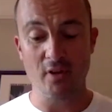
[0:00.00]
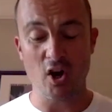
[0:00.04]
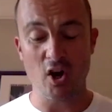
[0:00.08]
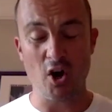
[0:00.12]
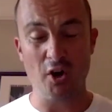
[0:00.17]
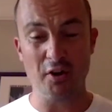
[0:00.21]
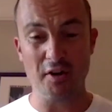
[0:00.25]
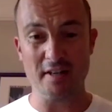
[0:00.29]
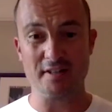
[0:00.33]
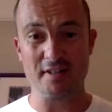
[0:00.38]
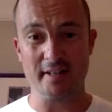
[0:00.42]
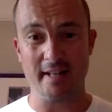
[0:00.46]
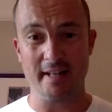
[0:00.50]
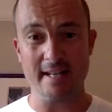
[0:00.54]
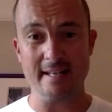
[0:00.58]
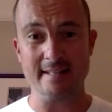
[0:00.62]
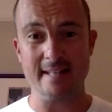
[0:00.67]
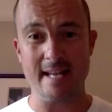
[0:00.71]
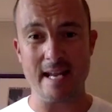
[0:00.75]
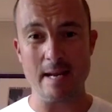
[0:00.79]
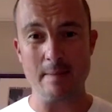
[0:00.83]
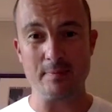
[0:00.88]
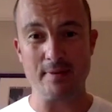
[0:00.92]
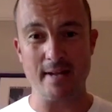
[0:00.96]
Honestly,
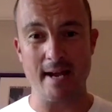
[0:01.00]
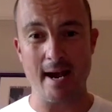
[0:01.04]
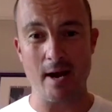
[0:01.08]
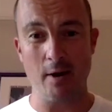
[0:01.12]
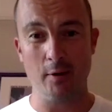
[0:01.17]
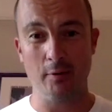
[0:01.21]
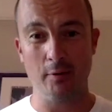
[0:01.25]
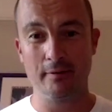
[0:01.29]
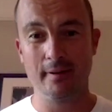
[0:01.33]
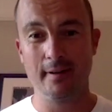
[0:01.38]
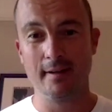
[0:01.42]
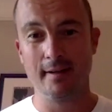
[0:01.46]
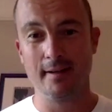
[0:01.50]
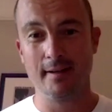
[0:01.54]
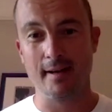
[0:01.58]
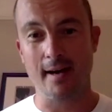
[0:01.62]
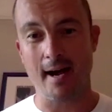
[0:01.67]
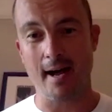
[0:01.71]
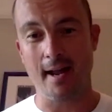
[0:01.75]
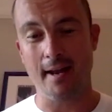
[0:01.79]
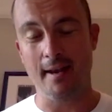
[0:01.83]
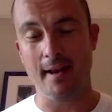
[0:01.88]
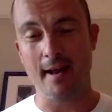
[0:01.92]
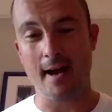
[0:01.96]
deep down,
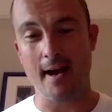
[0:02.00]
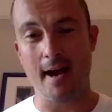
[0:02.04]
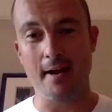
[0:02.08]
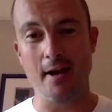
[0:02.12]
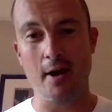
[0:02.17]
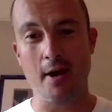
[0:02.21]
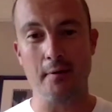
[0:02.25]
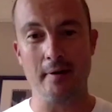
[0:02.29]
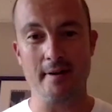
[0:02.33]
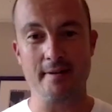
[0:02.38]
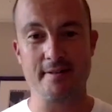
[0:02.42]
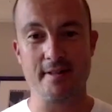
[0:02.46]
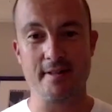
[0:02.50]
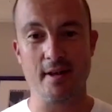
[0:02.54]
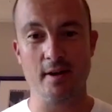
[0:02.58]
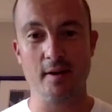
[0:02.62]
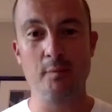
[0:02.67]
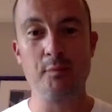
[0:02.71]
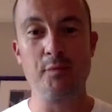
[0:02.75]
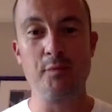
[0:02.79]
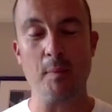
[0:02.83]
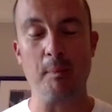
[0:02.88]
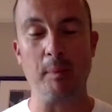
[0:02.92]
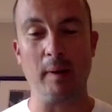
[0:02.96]
and I know there's
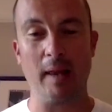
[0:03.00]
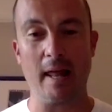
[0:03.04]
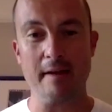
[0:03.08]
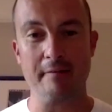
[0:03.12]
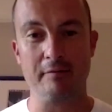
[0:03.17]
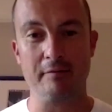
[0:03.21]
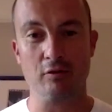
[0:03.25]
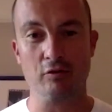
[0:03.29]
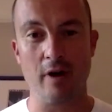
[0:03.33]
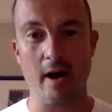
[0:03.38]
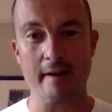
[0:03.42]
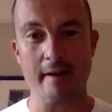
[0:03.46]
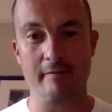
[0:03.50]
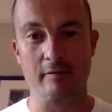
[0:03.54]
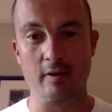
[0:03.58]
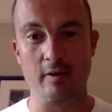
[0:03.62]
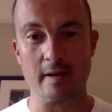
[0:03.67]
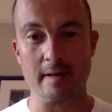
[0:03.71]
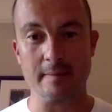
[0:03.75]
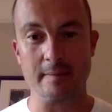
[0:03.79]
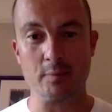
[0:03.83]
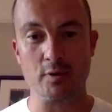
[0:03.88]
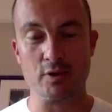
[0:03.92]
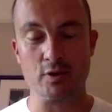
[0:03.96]
the playful
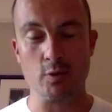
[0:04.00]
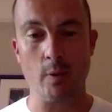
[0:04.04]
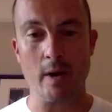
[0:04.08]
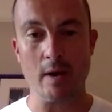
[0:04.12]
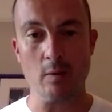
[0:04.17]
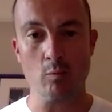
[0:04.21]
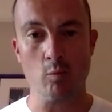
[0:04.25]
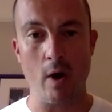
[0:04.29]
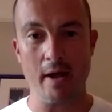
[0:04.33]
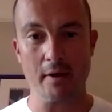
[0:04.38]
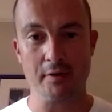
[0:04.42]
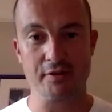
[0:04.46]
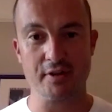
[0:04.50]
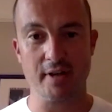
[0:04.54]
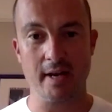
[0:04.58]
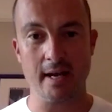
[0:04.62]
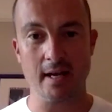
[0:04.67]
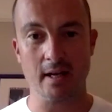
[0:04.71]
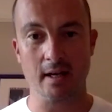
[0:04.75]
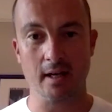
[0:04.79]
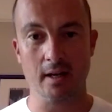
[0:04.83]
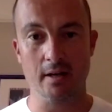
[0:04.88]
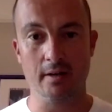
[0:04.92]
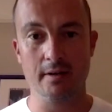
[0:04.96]
rivalry between Wales and
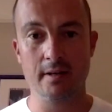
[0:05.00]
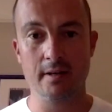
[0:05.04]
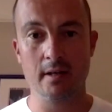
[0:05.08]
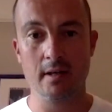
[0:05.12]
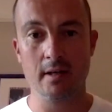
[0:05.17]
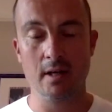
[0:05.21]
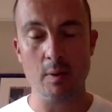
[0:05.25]
England,